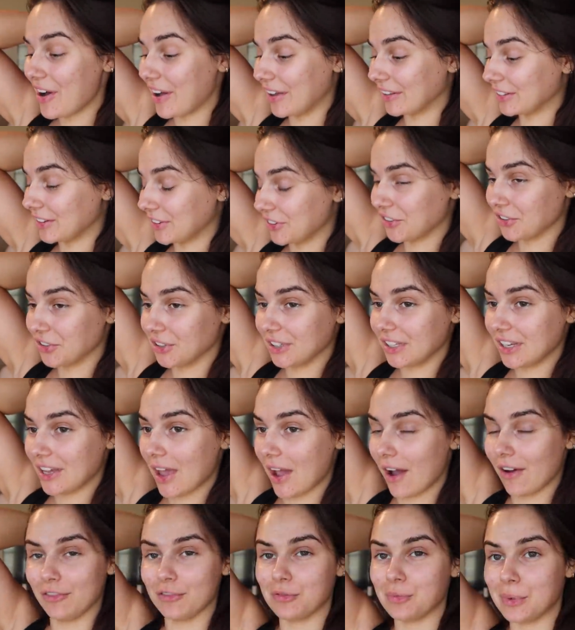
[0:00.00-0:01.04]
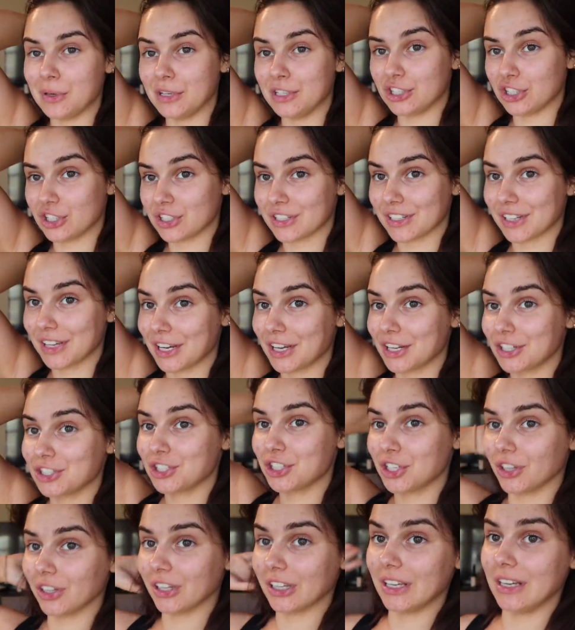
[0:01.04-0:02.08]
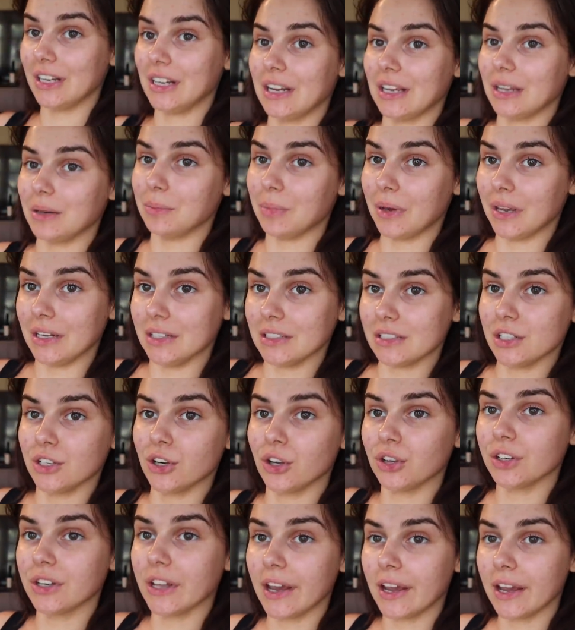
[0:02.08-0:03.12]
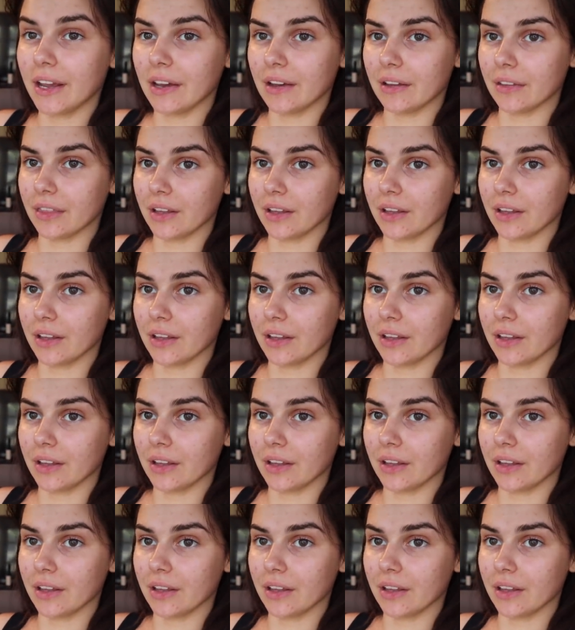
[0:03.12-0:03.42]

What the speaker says: I literally have been just like chilling and painting all day.